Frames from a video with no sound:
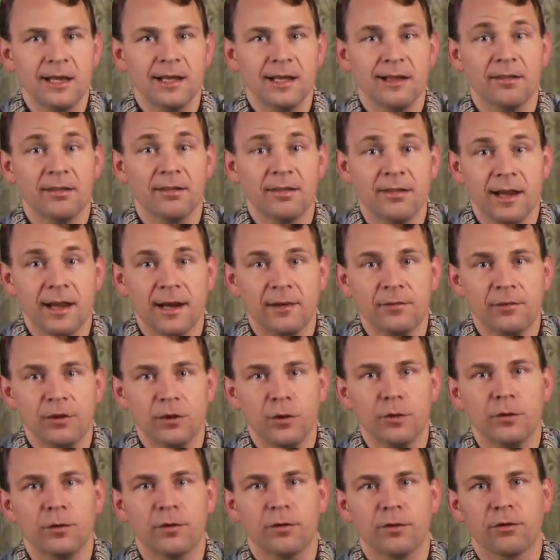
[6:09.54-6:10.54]
He has saved
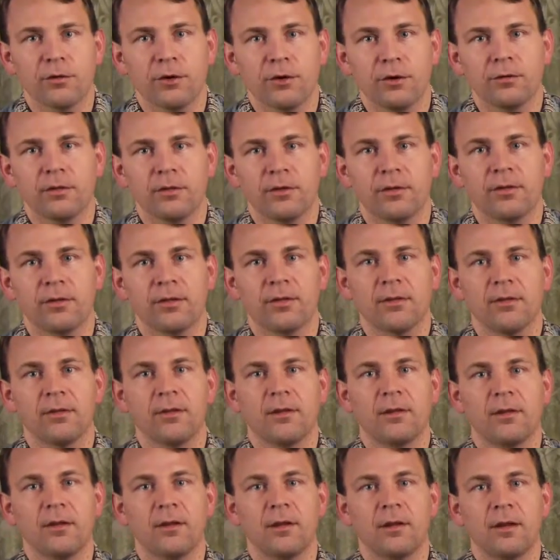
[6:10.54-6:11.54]
you for service.
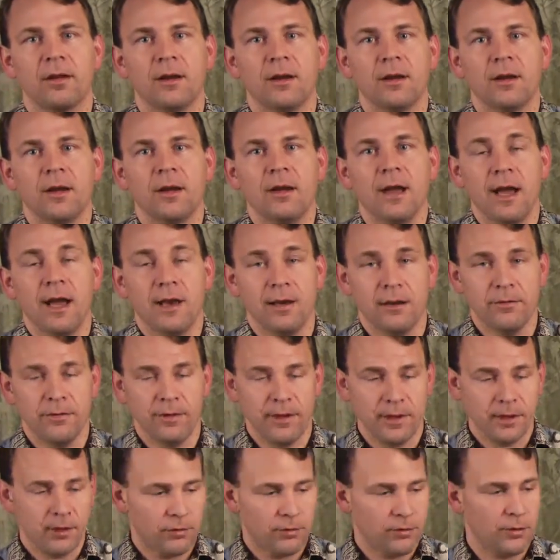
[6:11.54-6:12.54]
And if
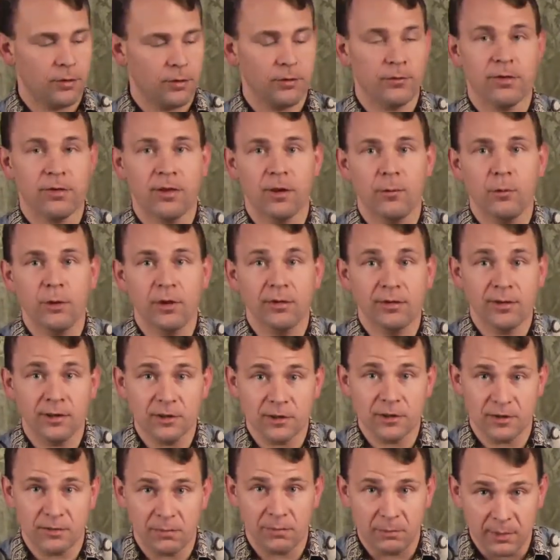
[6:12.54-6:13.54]
He can serve someone
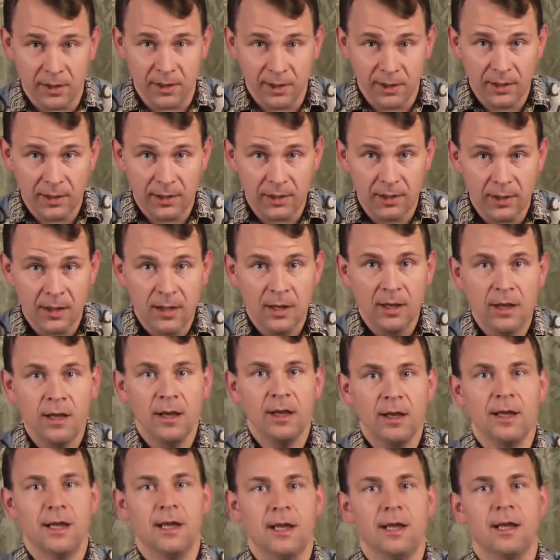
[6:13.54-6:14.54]
such as me,
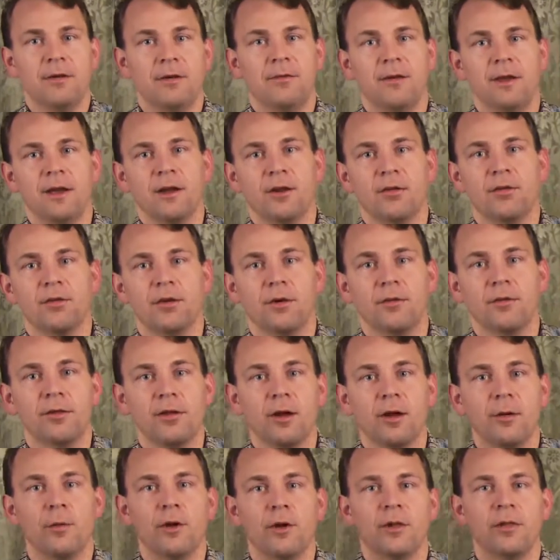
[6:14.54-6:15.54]
he, if He can serve
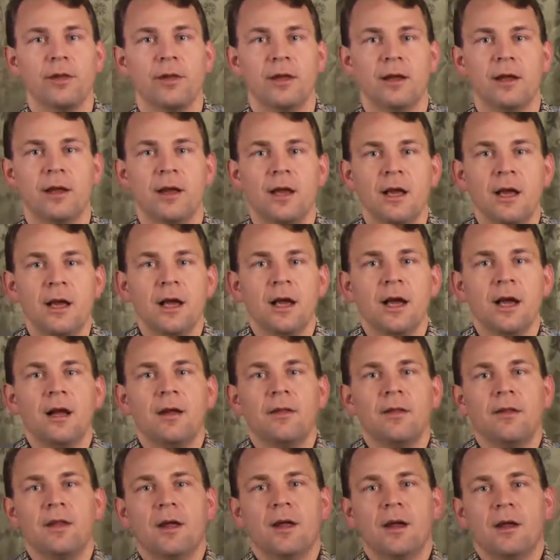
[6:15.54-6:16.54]
someone that
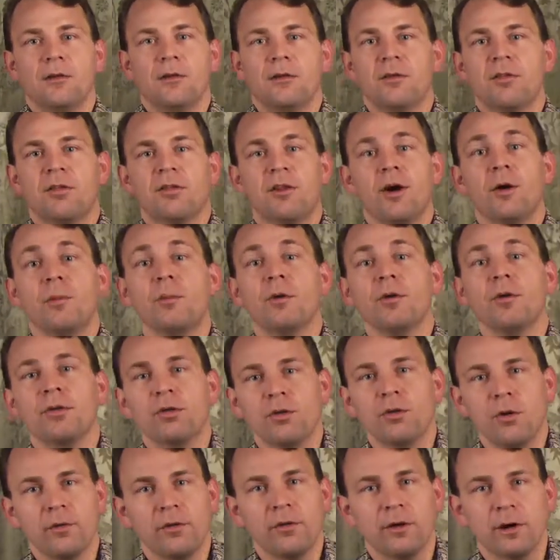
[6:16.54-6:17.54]
that
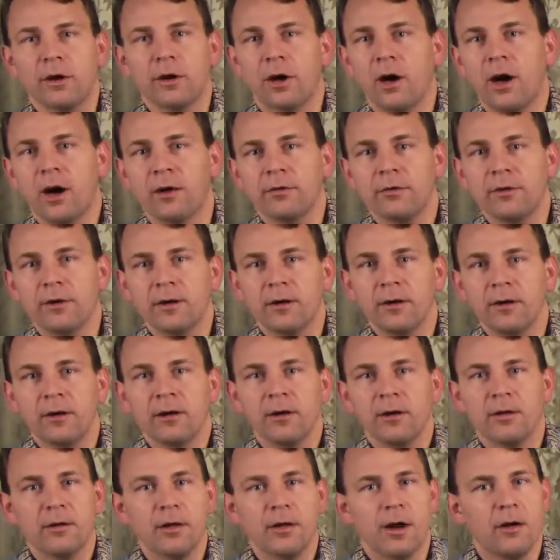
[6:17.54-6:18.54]
stumbles so very often,
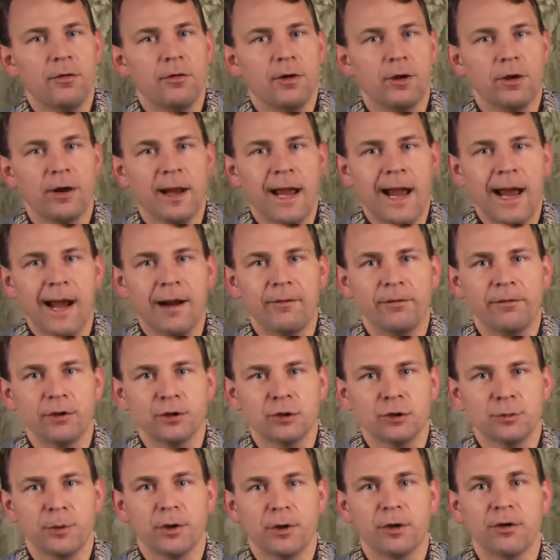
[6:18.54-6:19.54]
a very
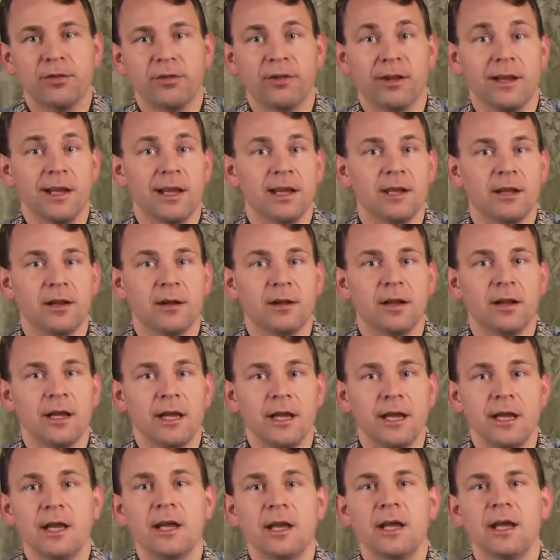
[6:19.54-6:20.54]
average person, He can
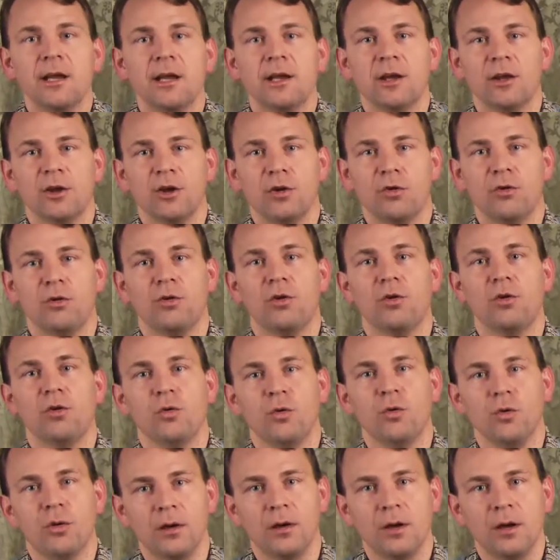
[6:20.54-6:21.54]
He, he can use
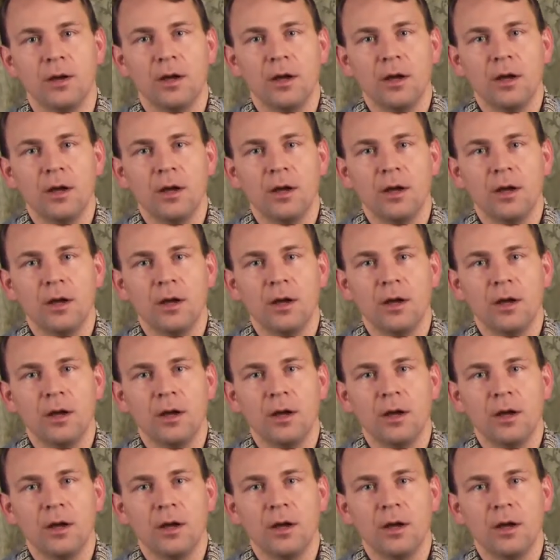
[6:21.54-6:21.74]
you